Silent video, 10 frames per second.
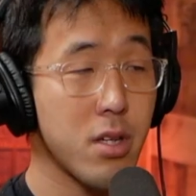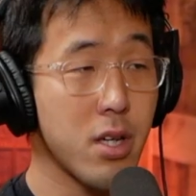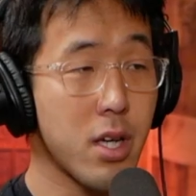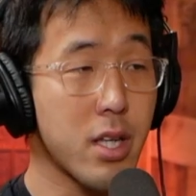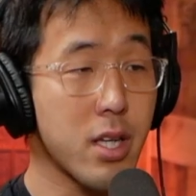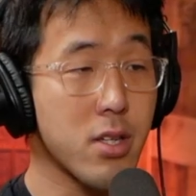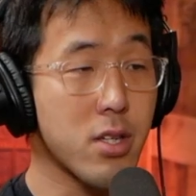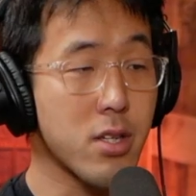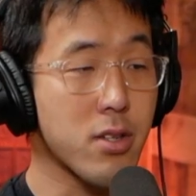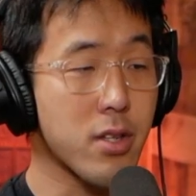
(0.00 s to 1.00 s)
I think it's
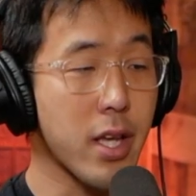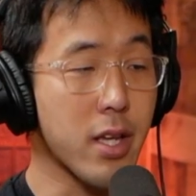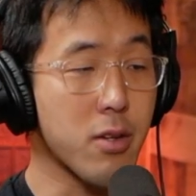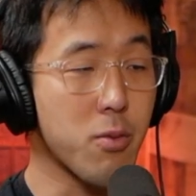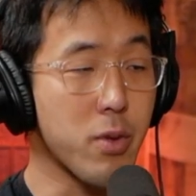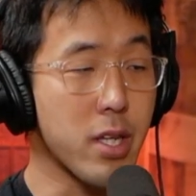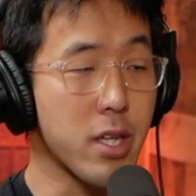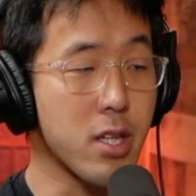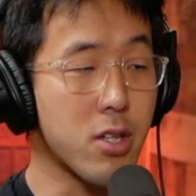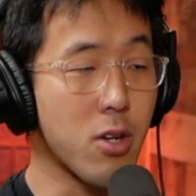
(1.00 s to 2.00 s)
just like
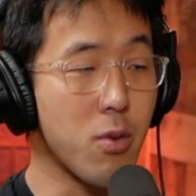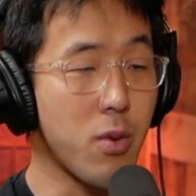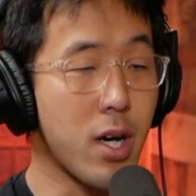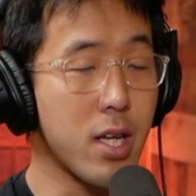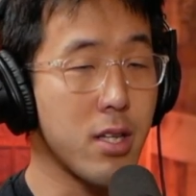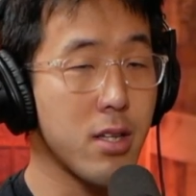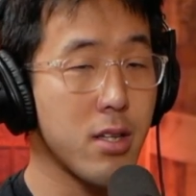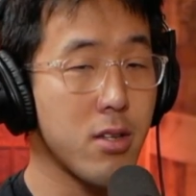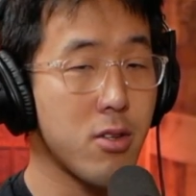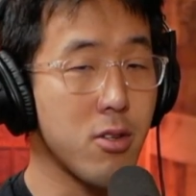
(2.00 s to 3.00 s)
we don't want
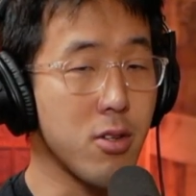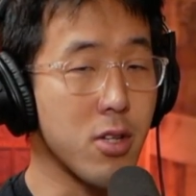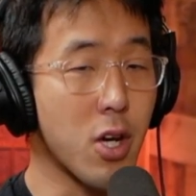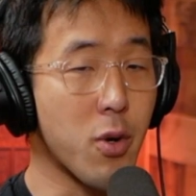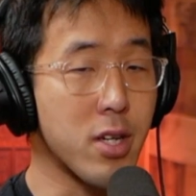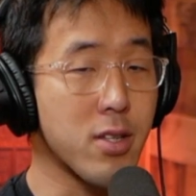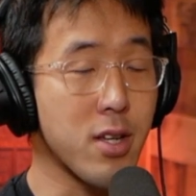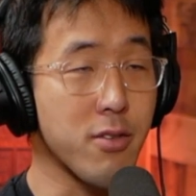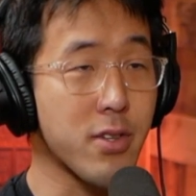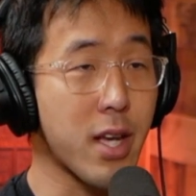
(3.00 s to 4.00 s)
to know
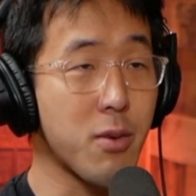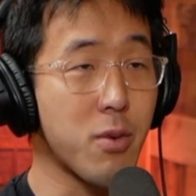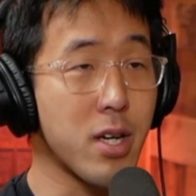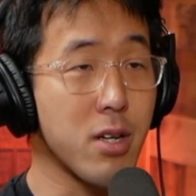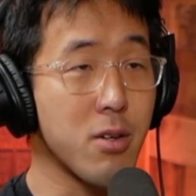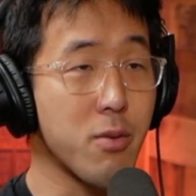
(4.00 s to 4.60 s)
ourselves that well.